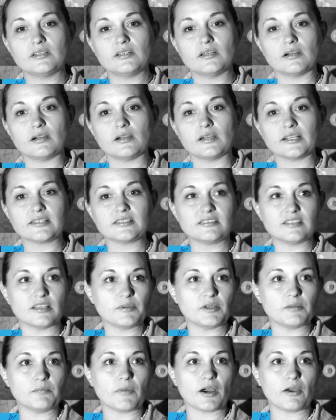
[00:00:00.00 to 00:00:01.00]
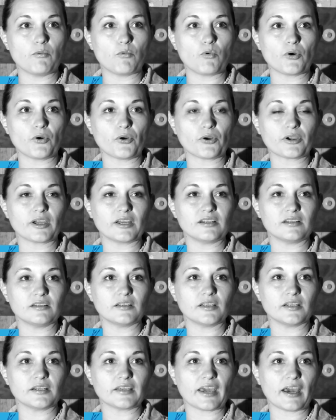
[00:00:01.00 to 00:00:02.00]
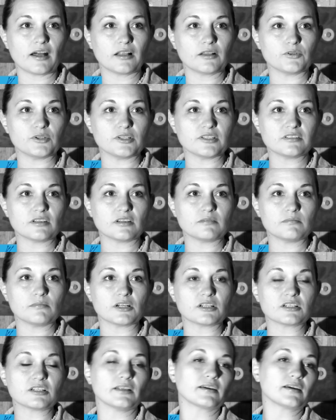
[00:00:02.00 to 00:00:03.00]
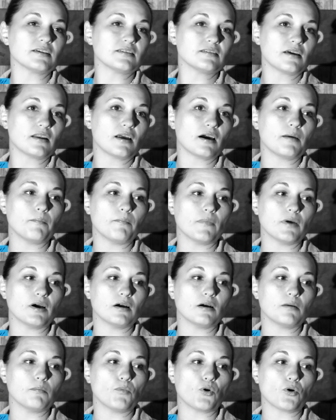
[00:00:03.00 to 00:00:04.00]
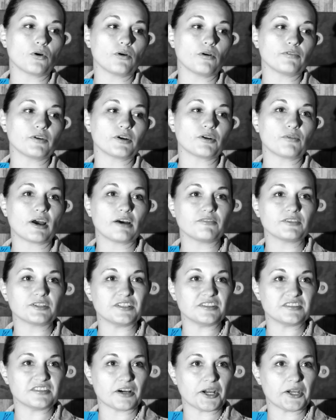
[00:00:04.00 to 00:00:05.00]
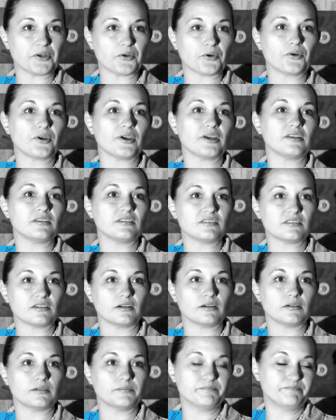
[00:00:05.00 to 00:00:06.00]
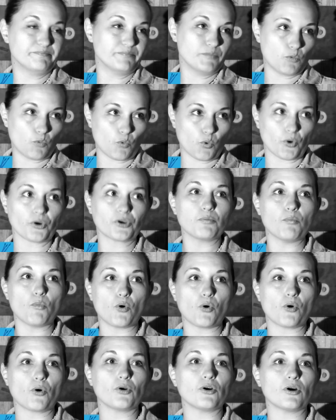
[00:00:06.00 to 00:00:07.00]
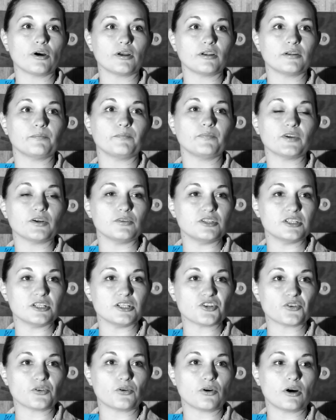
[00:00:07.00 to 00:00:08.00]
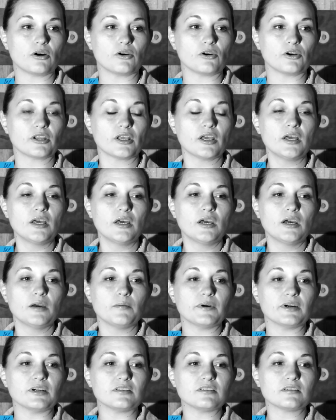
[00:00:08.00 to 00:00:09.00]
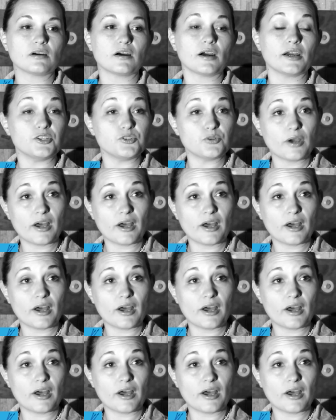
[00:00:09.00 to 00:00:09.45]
uh, exhibit my work in, in, galleries that much. Like I said, I'm uh, more of a graphic designer and uh, work more on, on digital art. But uh, I do